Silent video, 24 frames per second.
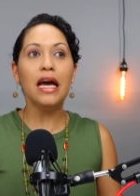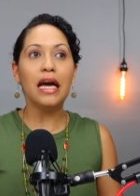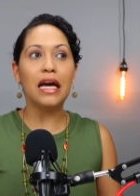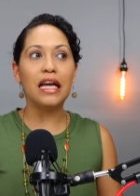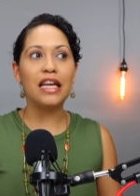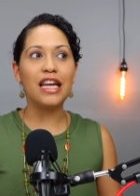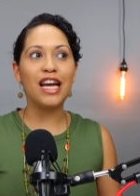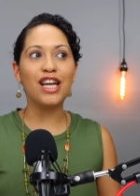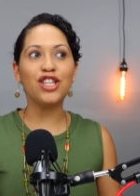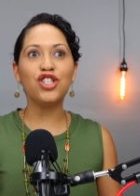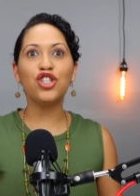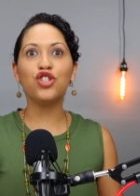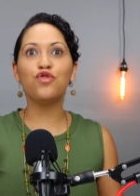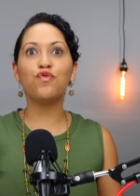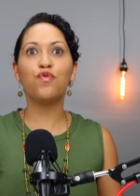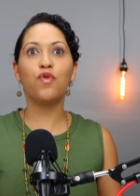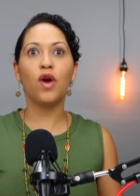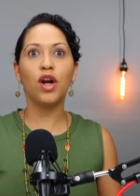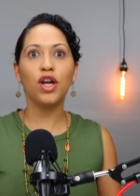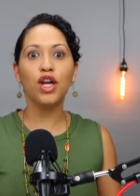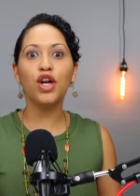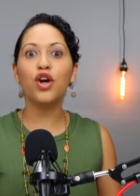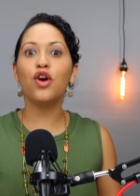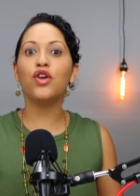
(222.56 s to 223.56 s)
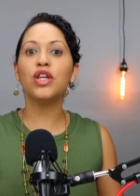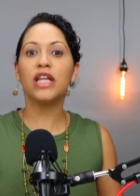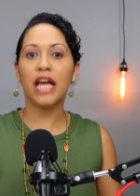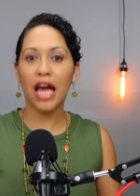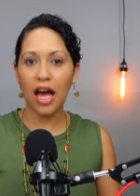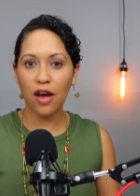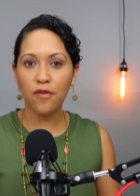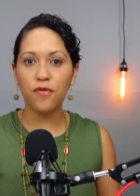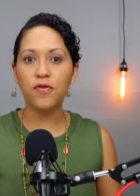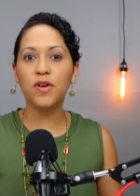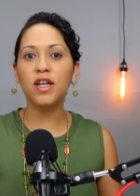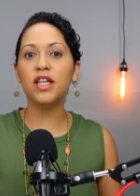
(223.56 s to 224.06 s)
and not just running on
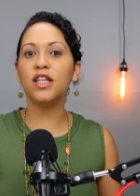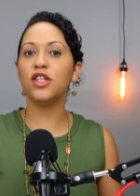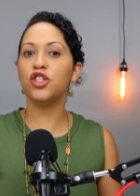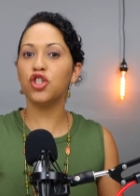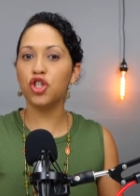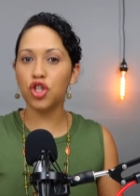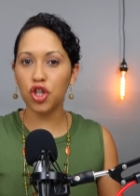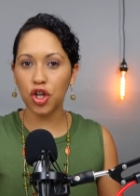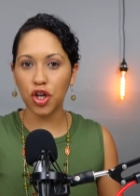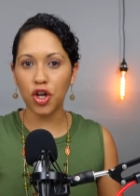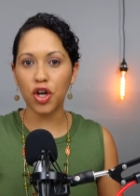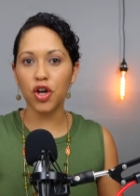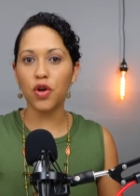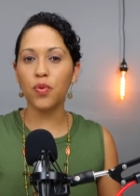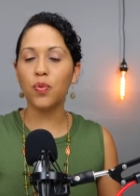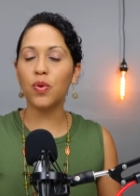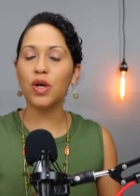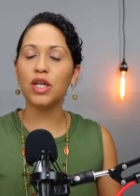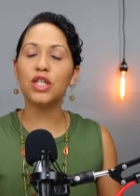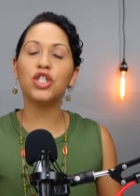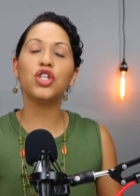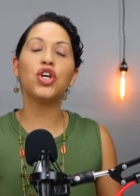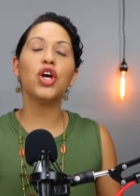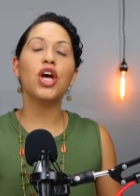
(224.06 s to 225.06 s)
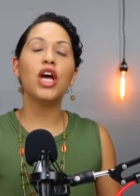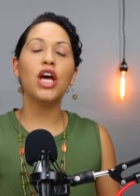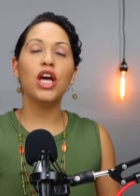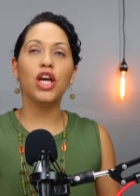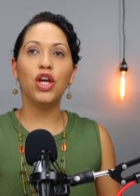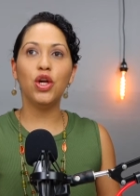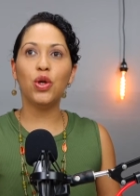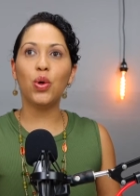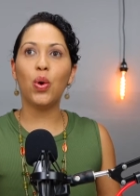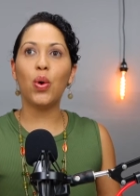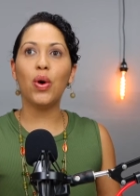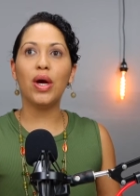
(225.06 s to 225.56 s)
caffeine and sugar, which,
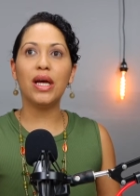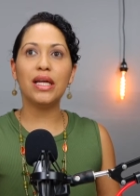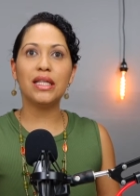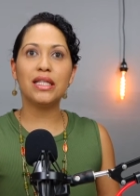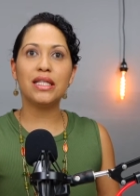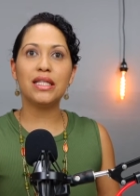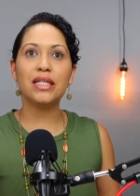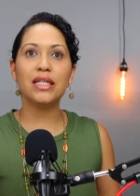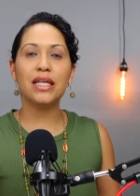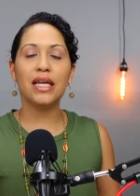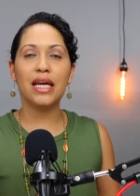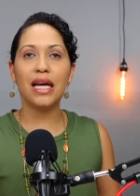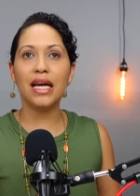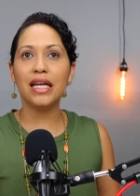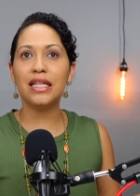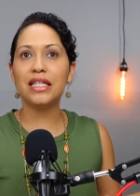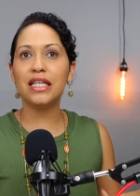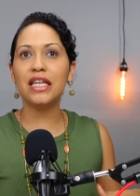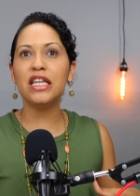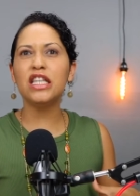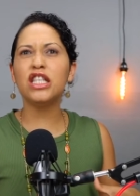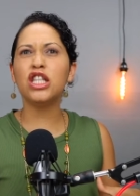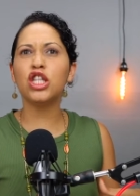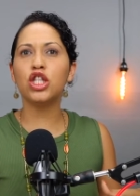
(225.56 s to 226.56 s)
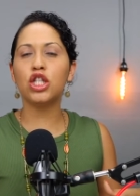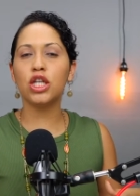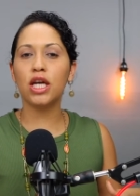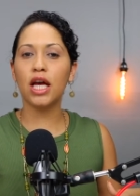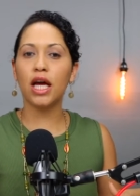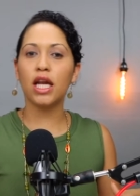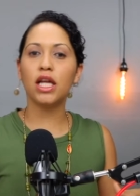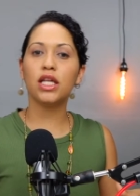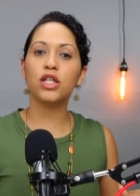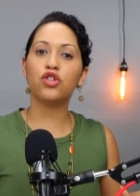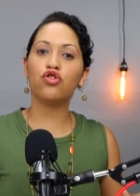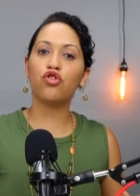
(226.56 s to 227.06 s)
you know, it's it's easy to
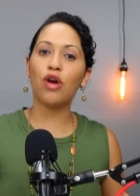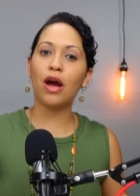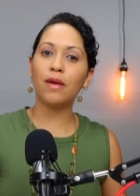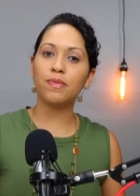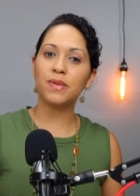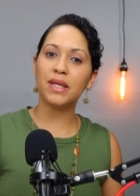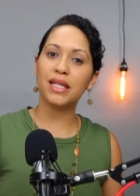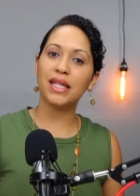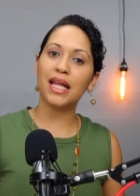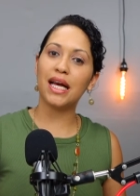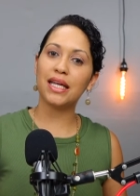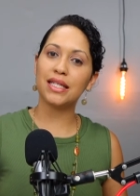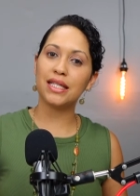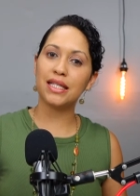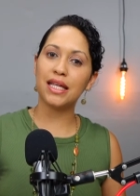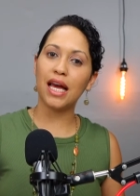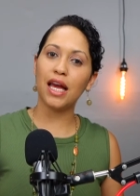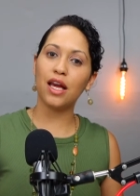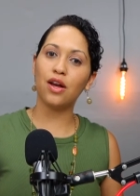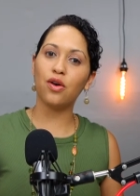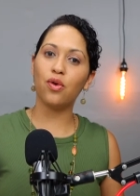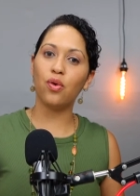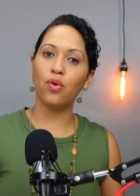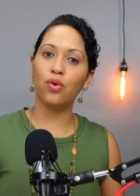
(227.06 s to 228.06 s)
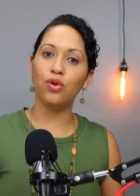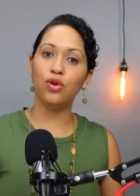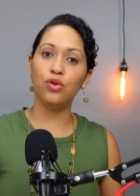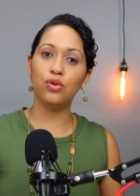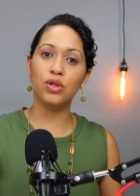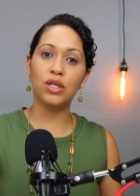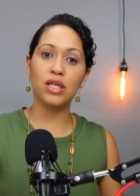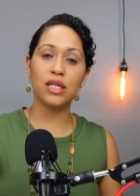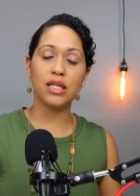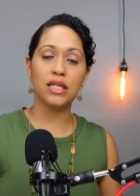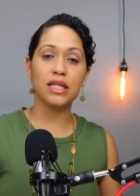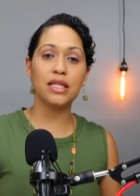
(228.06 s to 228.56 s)
get it trapped in that cycle. You
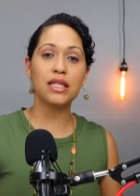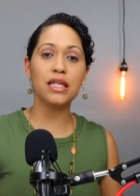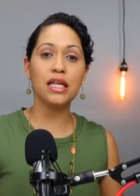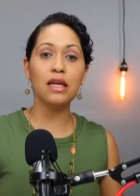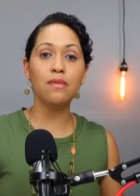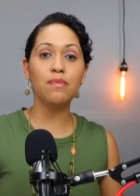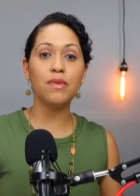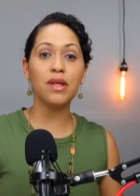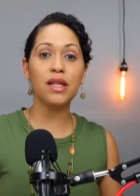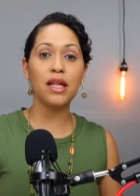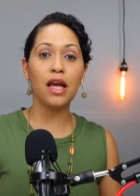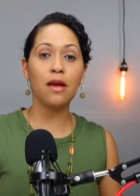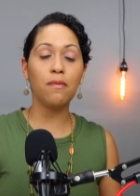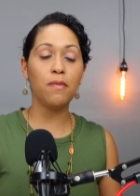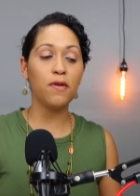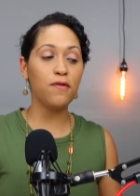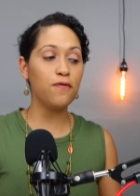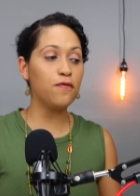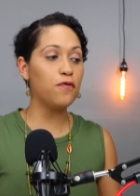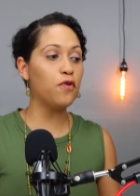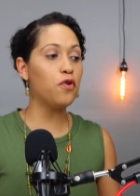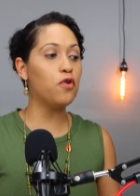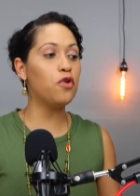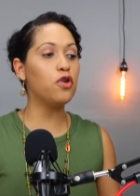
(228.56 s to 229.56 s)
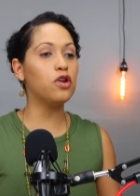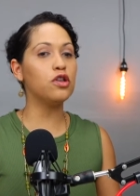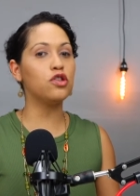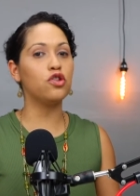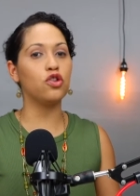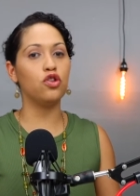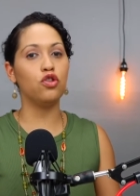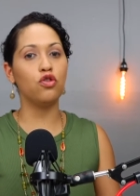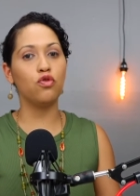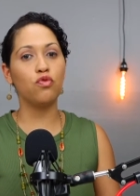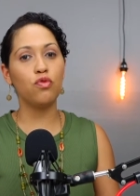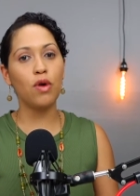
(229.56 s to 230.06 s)
didn't sleep the night before, so
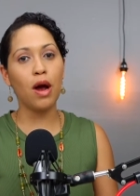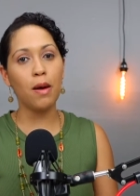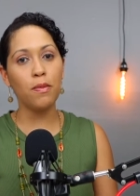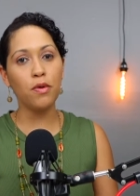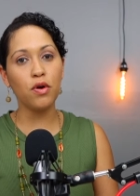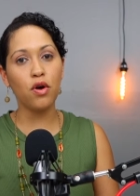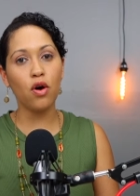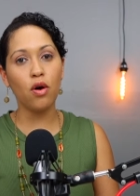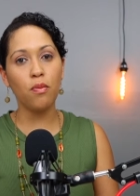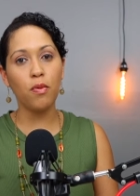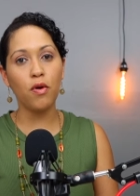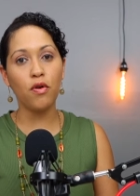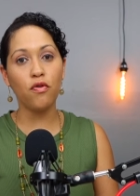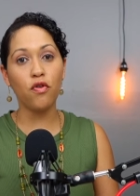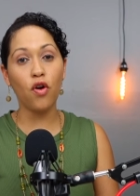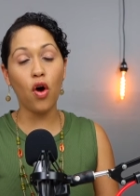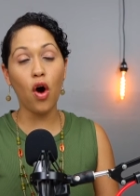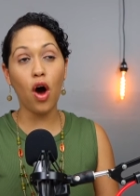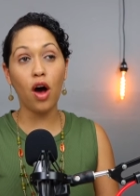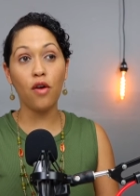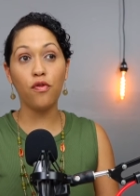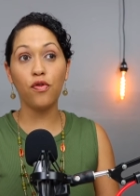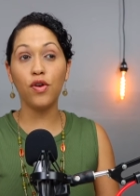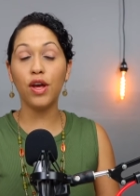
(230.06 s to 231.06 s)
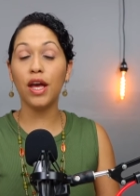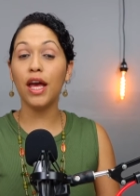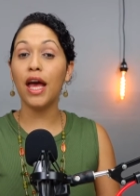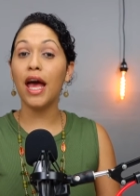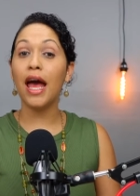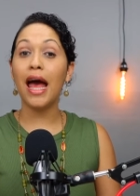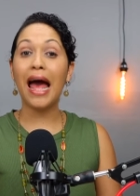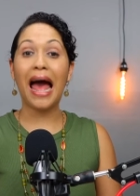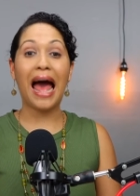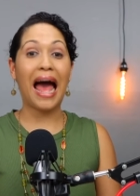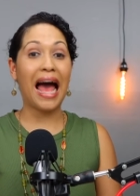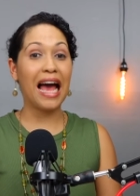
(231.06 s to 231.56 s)
you grab your cup of coffee.
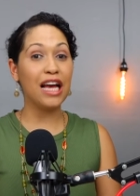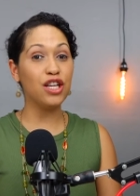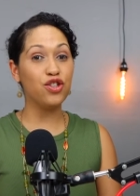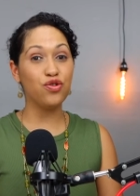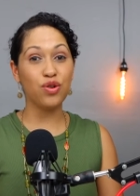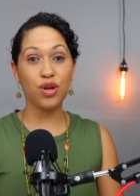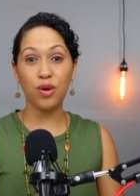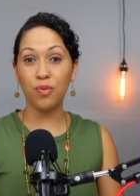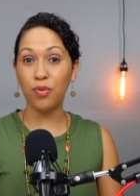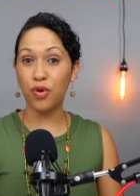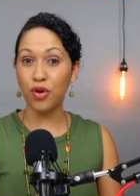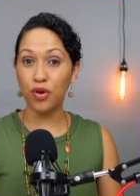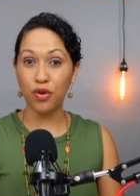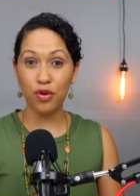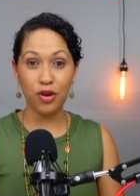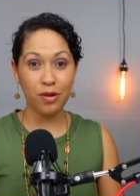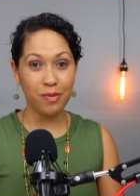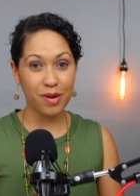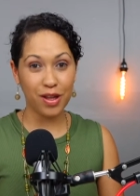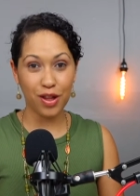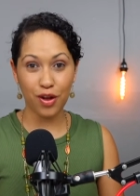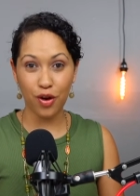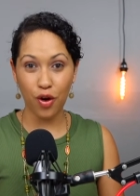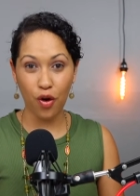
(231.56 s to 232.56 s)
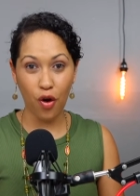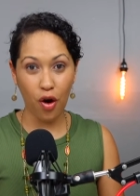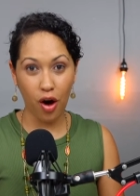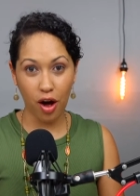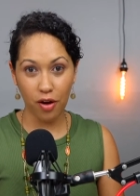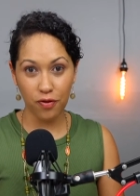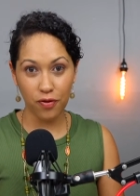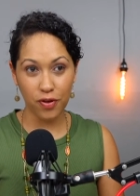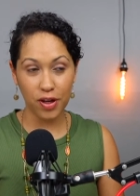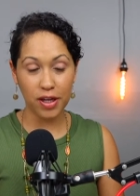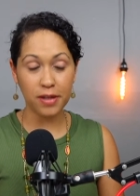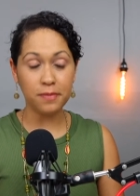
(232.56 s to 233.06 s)
I drink more creamer than
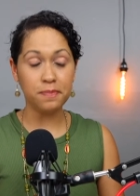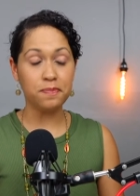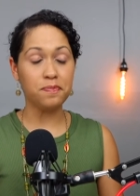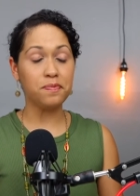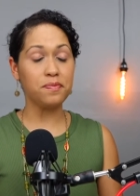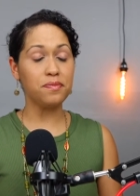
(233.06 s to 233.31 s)
coffee